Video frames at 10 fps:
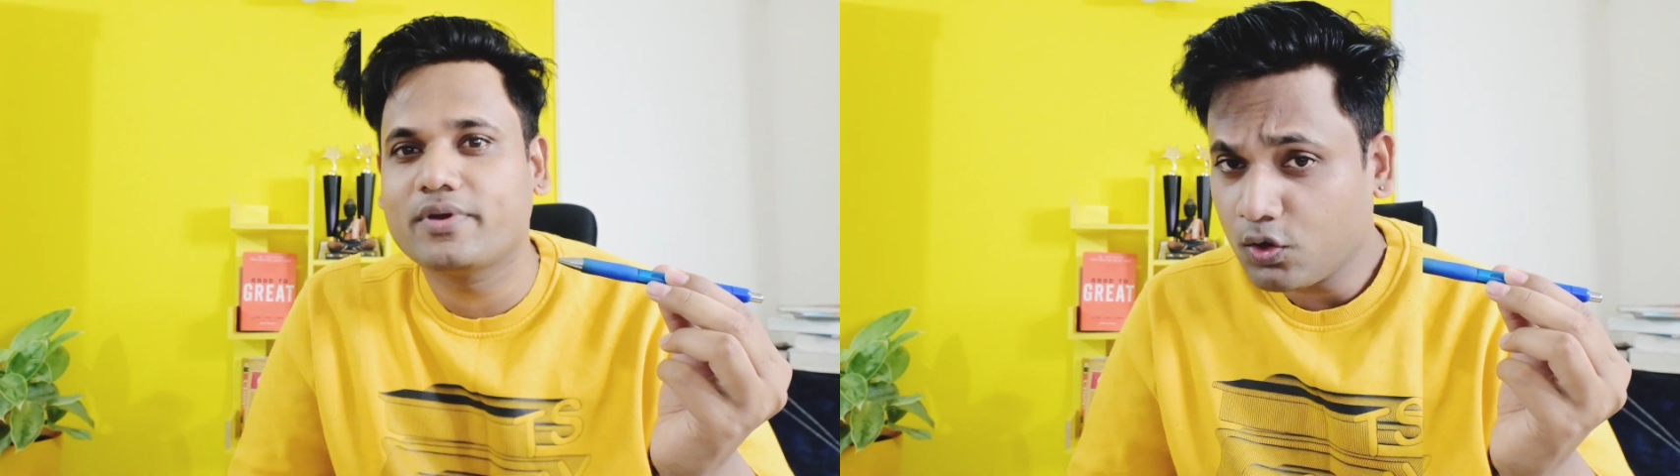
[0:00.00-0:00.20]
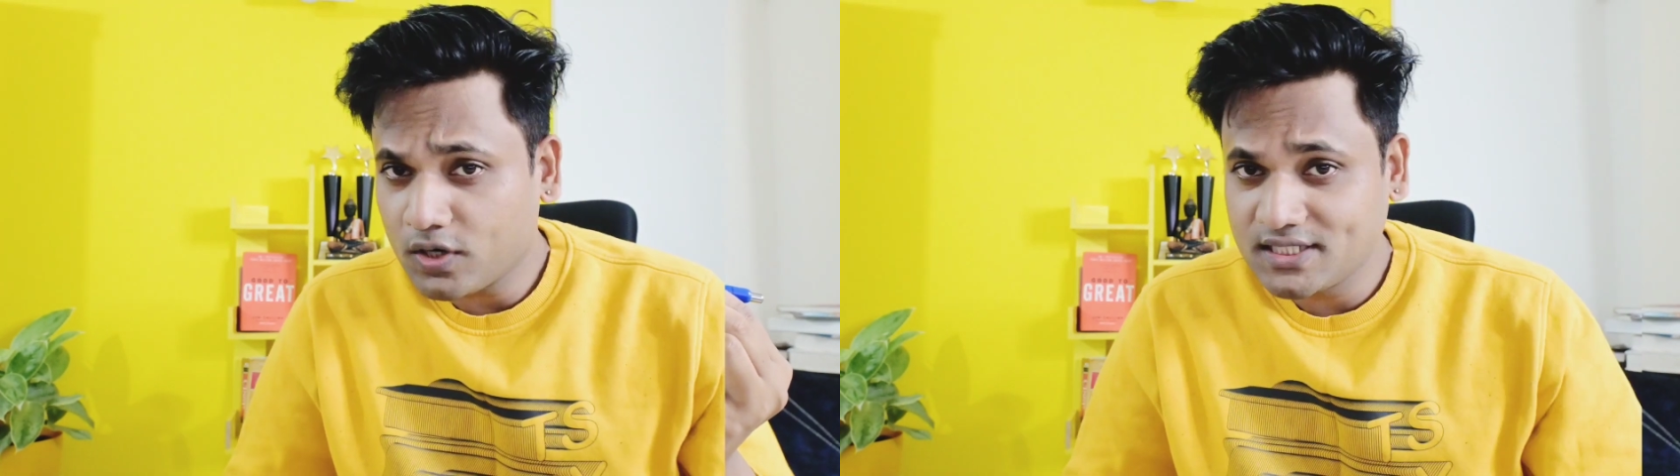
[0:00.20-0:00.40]

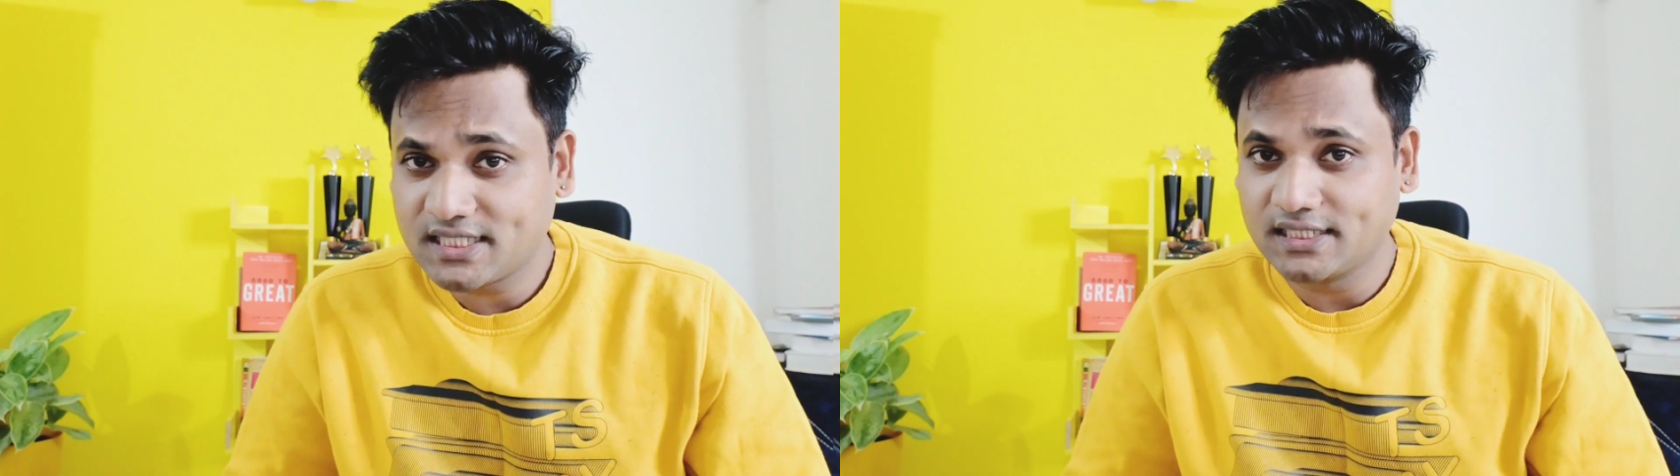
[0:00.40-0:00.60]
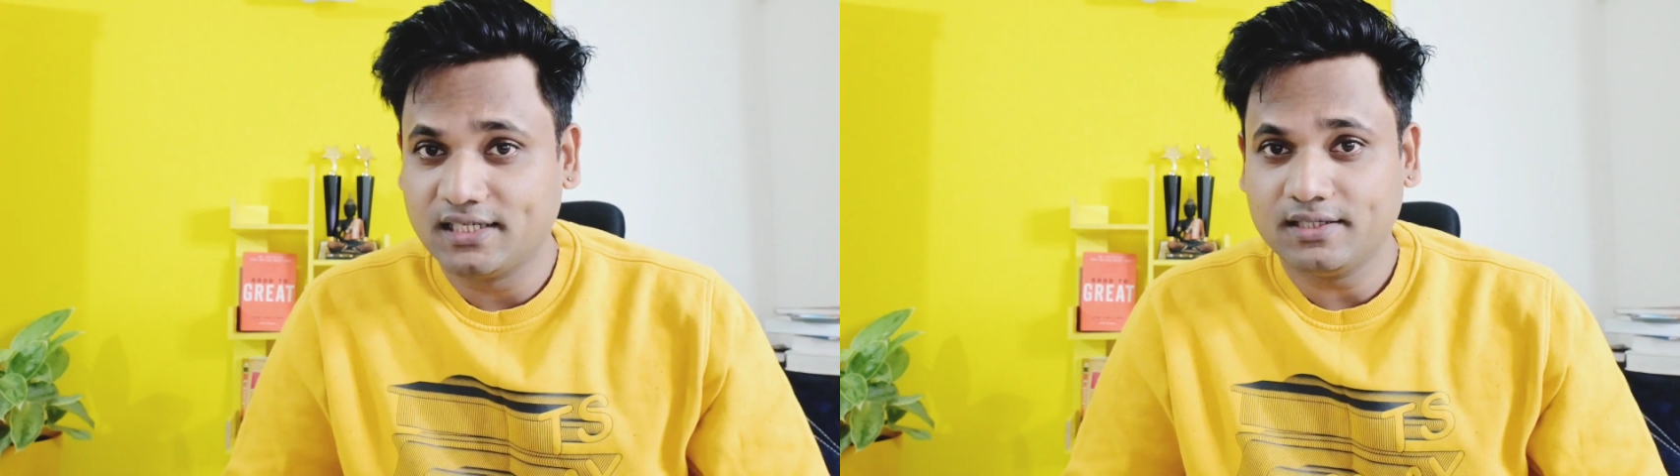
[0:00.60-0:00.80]
Now
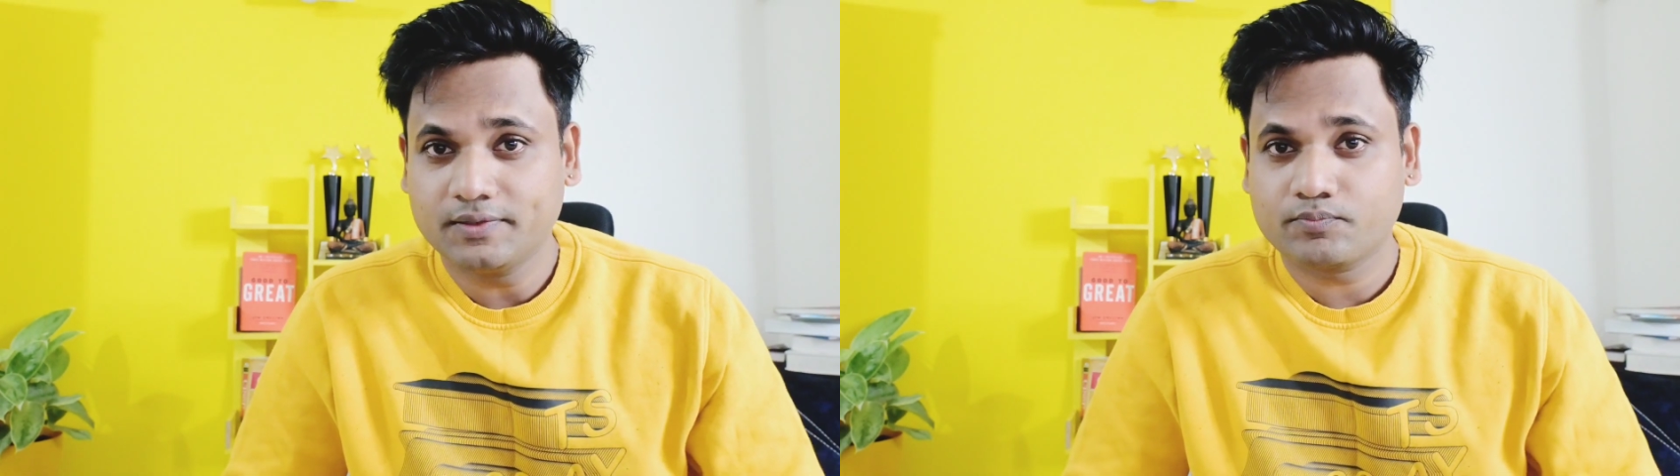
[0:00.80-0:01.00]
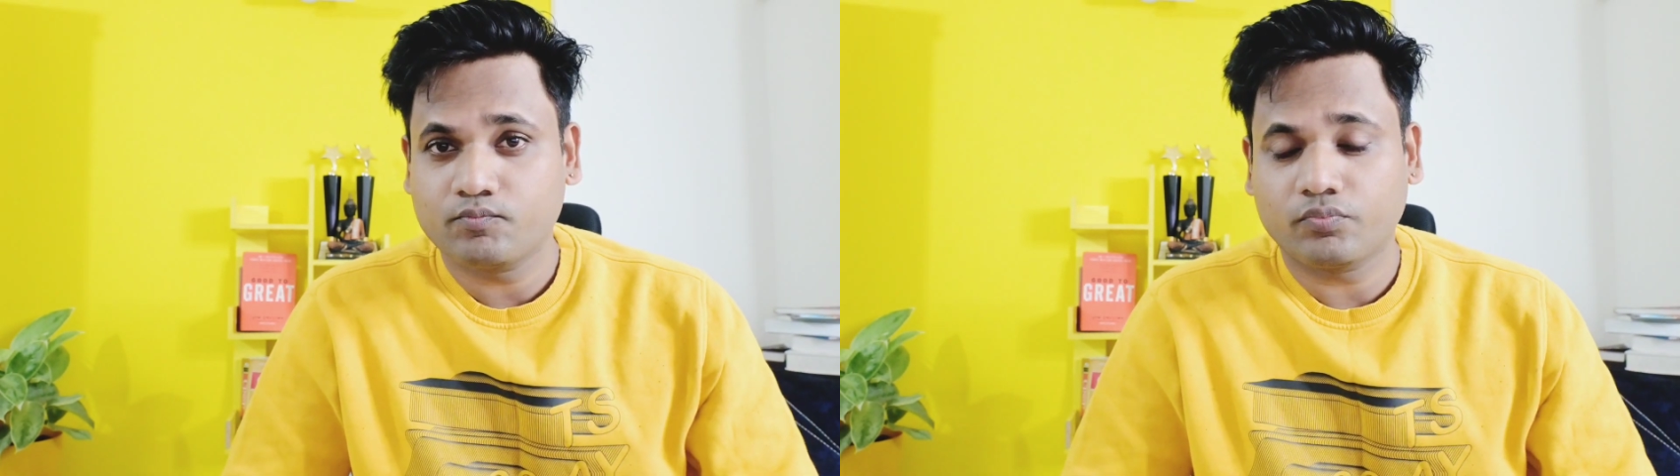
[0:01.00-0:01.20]

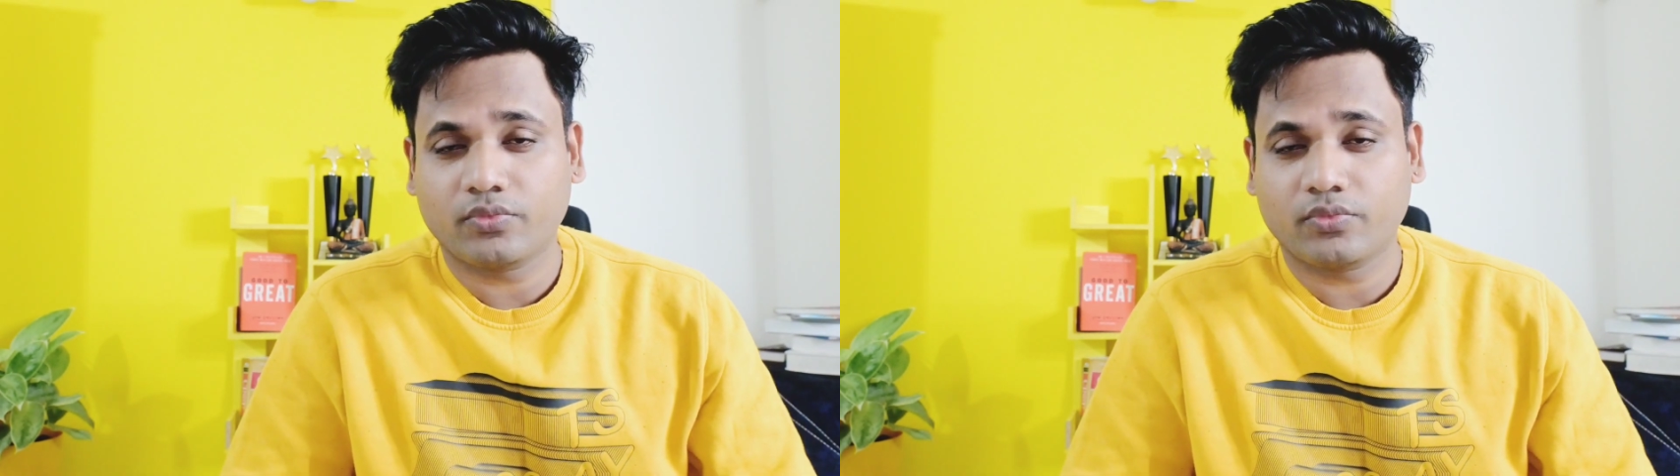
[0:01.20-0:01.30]
consider